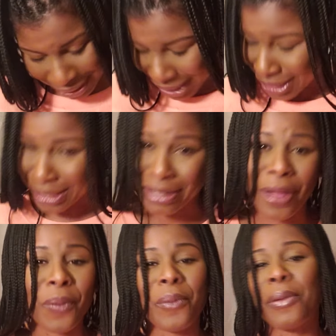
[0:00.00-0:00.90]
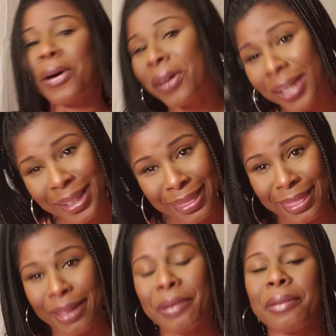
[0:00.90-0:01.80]
I just don't want it,
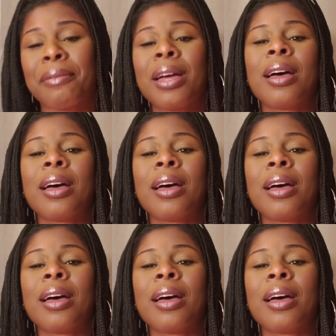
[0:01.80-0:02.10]
though.